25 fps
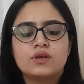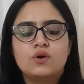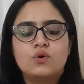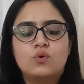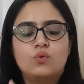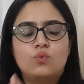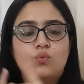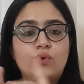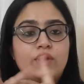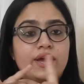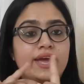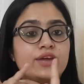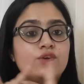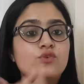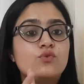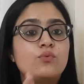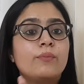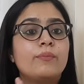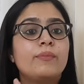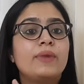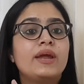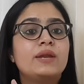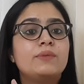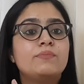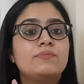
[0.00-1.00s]
where you
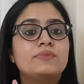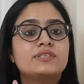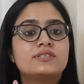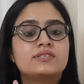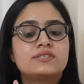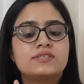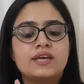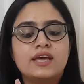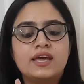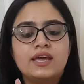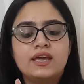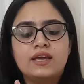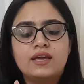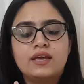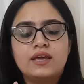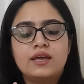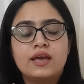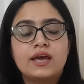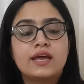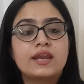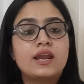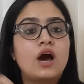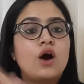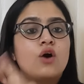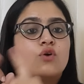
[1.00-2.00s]
made mistake,
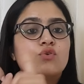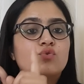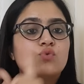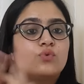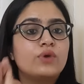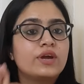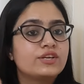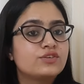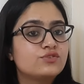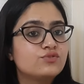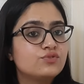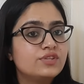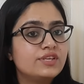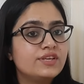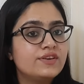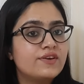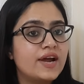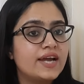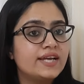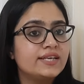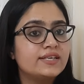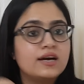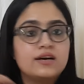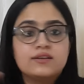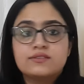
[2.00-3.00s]
and how to get to the
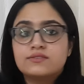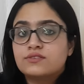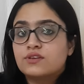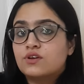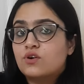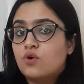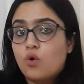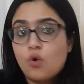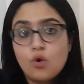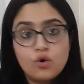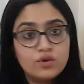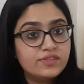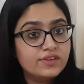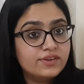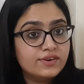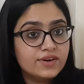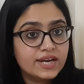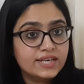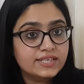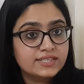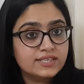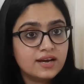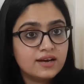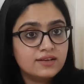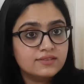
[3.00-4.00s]
right answer or the
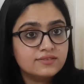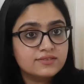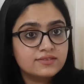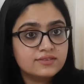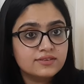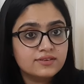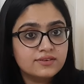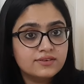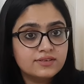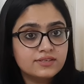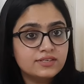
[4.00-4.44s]
right answer.